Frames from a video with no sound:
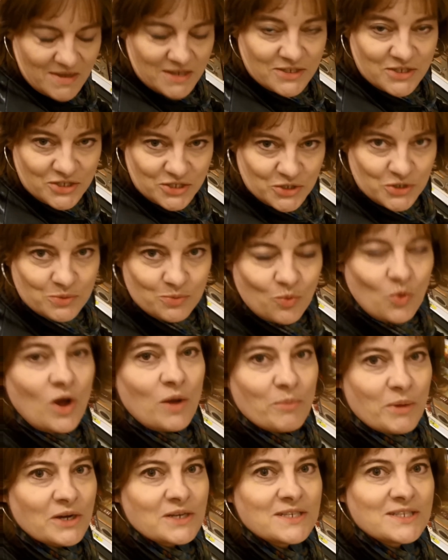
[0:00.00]
assume
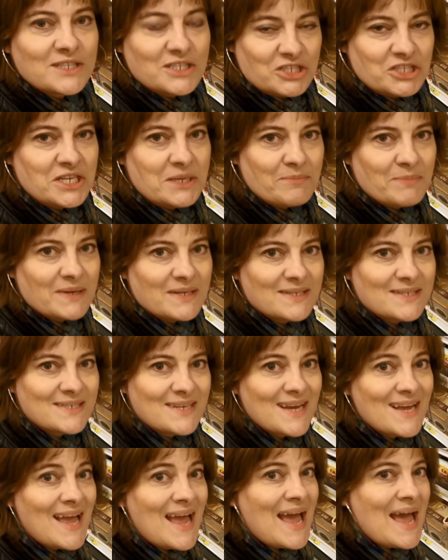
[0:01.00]
Walmart's the
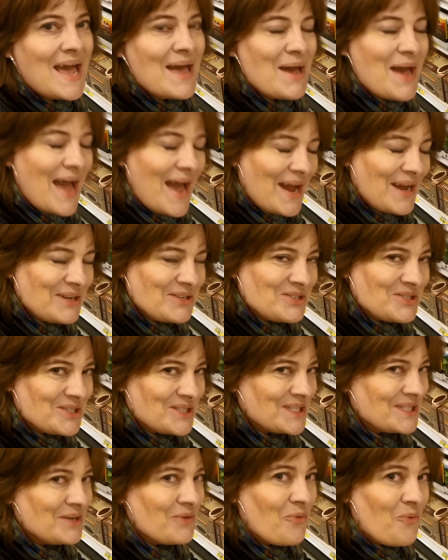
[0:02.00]
cheapest.
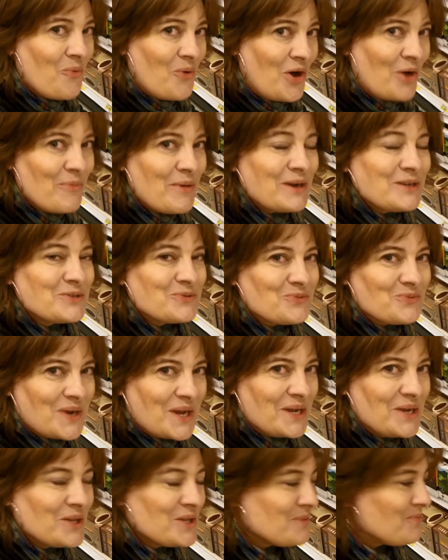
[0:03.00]
Actually, Walmart's
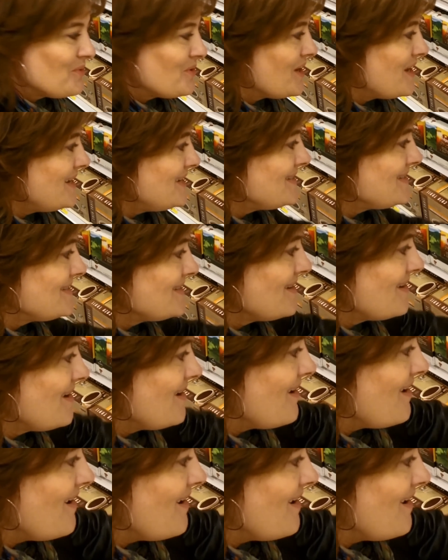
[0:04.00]
regular price